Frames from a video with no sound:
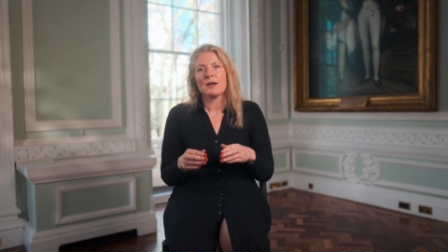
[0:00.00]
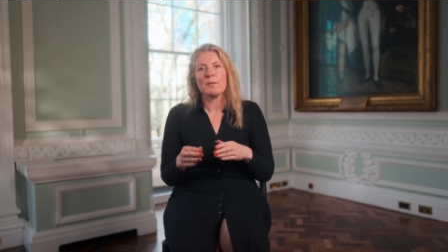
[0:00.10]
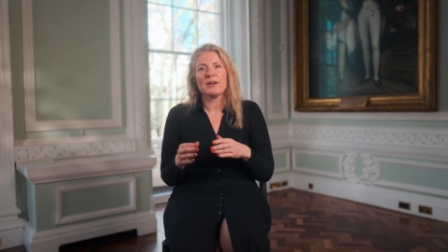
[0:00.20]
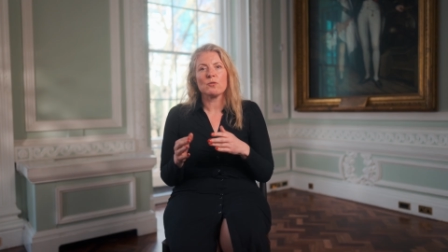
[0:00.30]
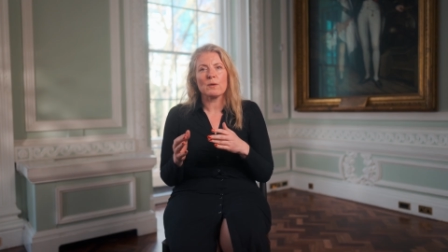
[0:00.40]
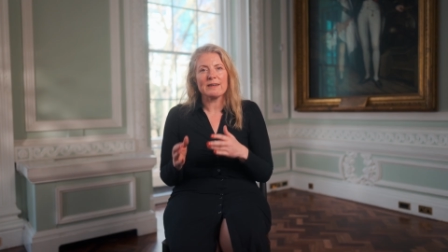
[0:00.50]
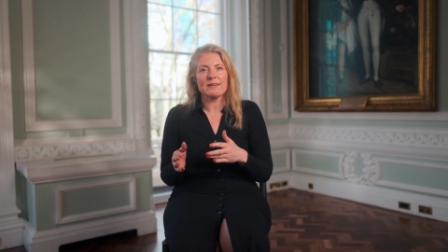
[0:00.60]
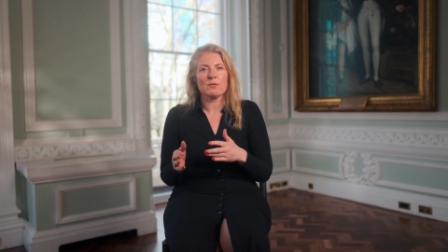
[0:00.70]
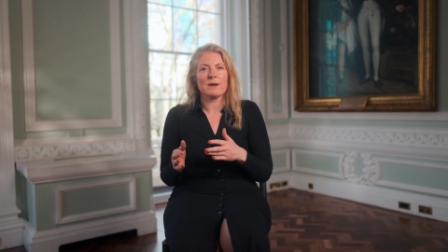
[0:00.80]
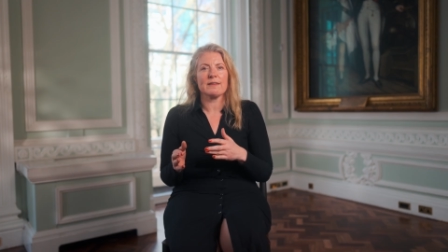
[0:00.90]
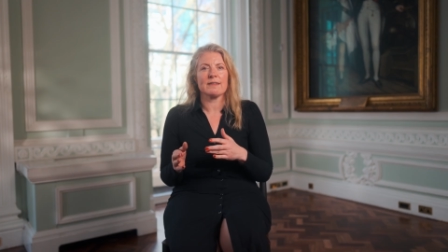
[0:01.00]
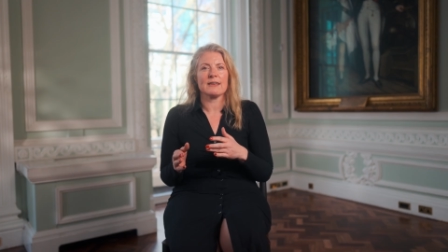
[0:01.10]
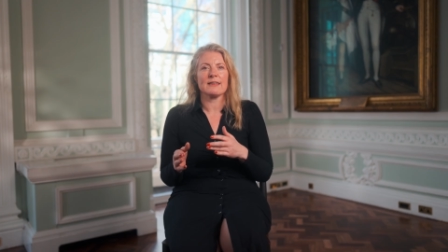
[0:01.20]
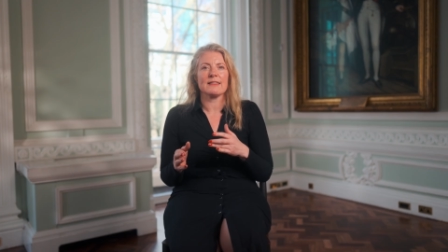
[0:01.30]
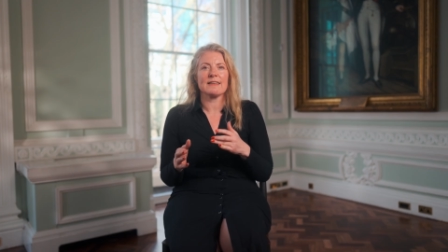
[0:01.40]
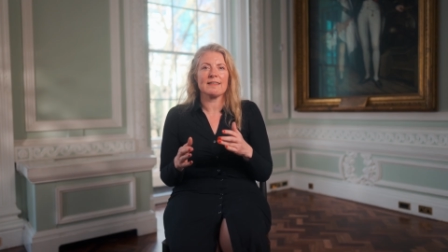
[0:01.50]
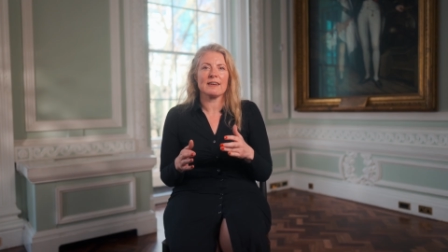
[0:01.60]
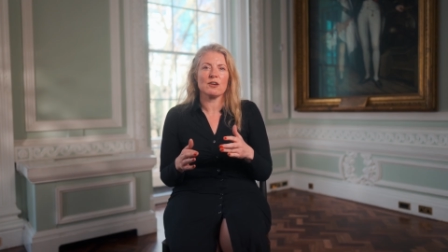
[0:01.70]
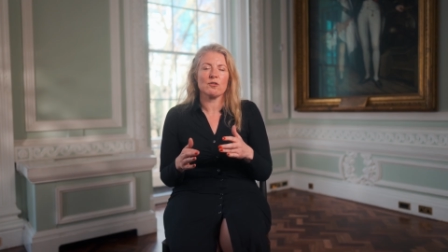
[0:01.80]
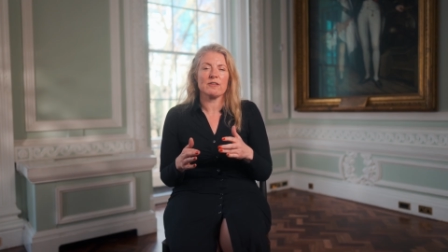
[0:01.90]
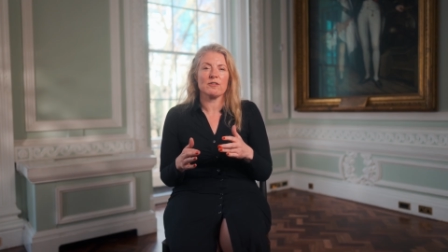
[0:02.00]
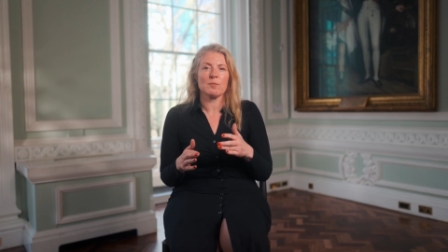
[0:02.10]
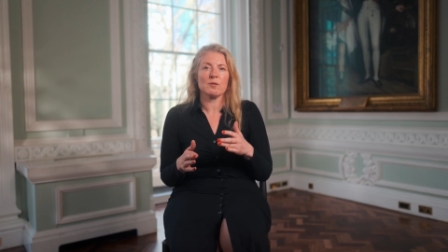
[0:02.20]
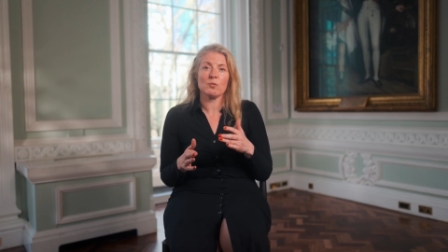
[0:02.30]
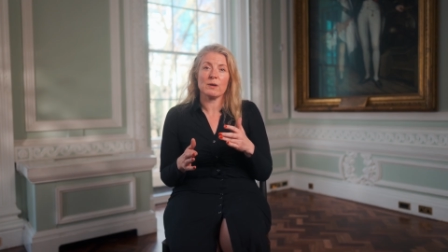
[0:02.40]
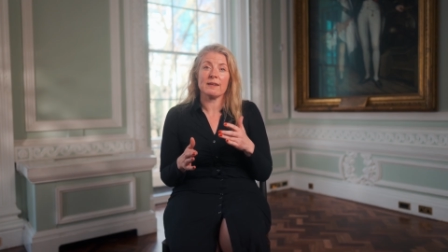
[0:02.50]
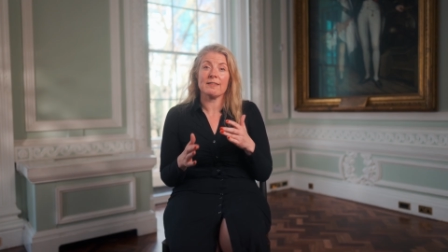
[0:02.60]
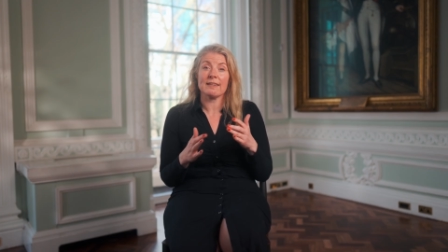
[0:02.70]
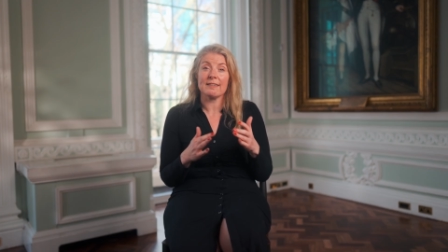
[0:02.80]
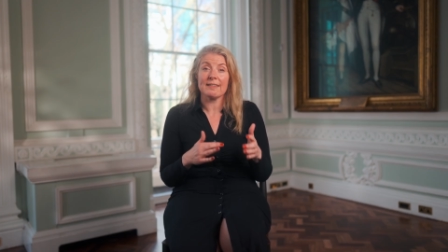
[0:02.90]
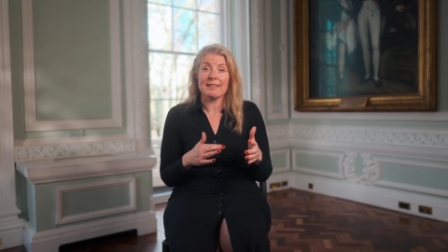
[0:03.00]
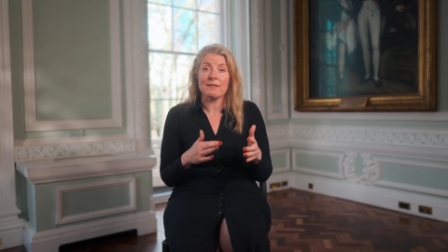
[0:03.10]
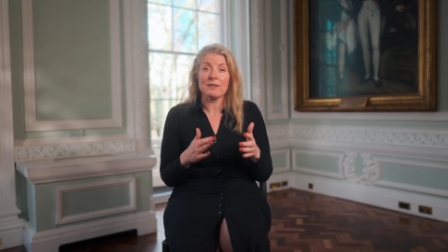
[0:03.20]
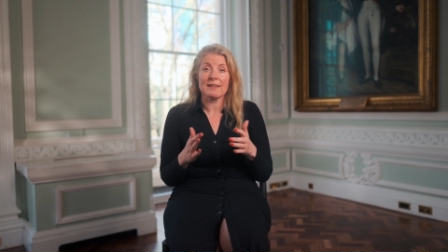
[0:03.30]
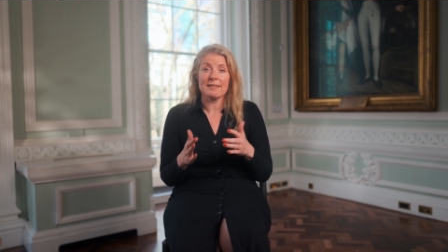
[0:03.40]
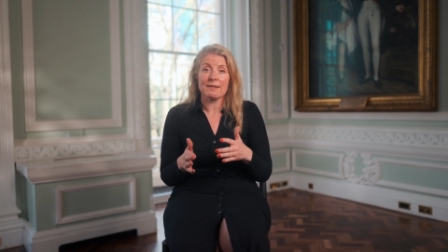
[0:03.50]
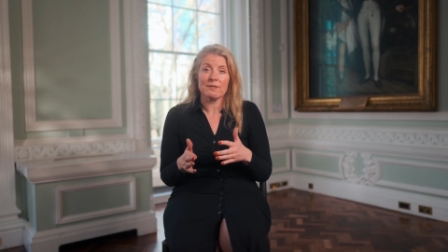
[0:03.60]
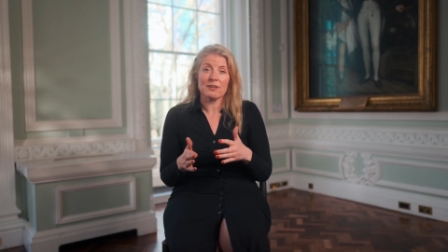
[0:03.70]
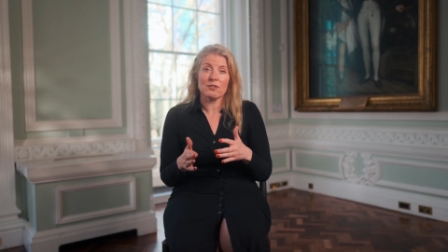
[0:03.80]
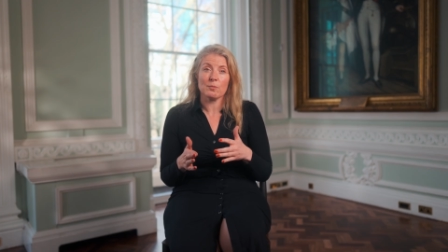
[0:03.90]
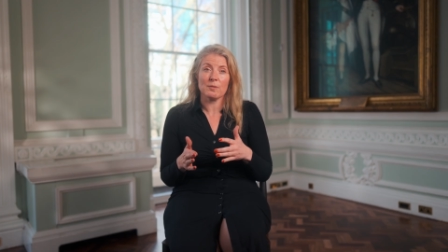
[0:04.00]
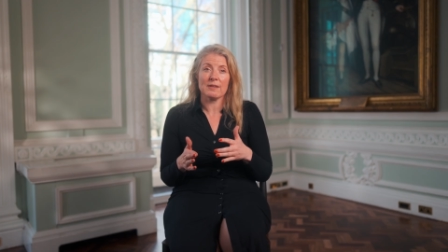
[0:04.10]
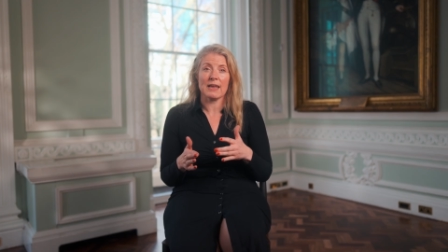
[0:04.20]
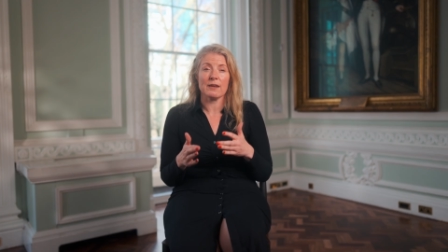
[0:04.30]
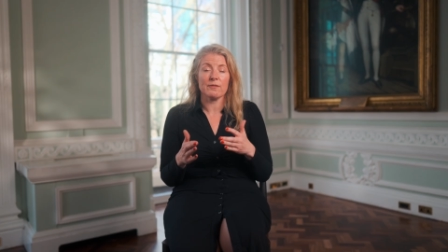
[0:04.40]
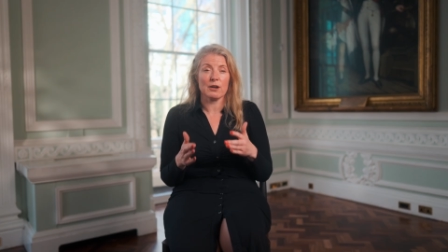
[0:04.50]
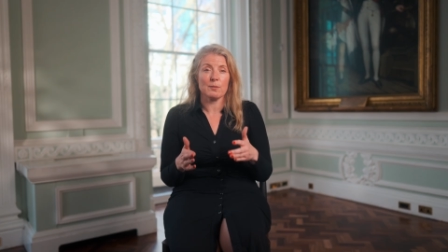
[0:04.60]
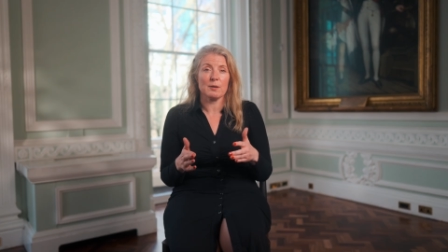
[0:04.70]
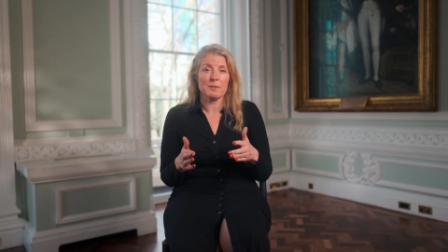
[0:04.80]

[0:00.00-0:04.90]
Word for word: by 2020, this had increased to between 67 and 72% of global